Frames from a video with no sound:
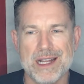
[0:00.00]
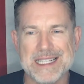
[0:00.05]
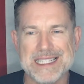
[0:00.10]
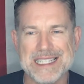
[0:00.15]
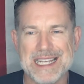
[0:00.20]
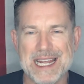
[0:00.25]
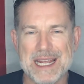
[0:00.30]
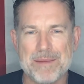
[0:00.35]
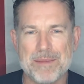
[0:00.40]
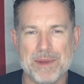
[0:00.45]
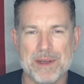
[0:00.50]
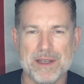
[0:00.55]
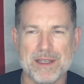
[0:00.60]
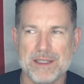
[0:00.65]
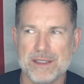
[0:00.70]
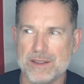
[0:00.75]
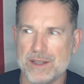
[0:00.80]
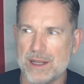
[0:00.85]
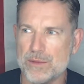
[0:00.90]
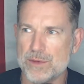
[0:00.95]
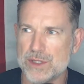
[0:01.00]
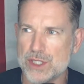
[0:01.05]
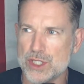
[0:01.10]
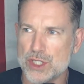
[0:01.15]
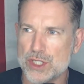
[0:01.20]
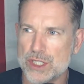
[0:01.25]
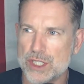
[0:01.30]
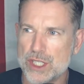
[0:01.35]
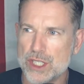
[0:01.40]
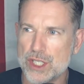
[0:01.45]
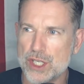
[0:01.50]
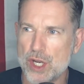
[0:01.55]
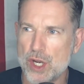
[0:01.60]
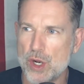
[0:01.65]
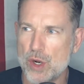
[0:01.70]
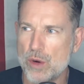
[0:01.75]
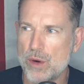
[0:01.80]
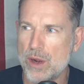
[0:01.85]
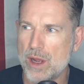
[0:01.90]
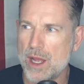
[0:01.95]
typing. So that was good to
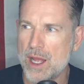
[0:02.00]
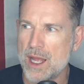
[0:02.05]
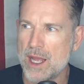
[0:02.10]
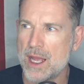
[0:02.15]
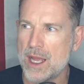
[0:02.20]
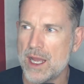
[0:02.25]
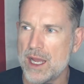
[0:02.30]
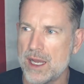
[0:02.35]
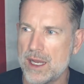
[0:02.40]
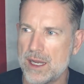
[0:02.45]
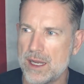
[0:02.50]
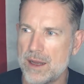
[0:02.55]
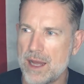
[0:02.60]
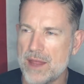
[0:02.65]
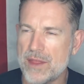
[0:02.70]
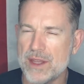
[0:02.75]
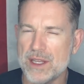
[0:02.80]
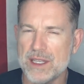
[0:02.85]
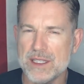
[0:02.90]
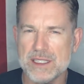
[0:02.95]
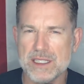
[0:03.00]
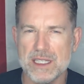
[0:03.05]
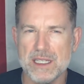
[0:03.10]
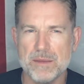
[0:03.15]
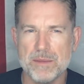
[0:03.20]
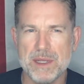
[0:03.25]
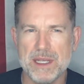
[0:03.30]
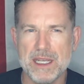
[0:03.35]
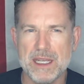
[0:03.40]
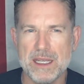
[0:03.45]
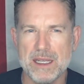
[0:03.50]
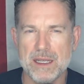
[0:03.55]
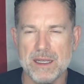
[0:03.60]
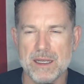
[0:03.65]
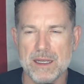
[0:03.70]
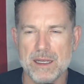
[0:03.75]
go. I think it's going to be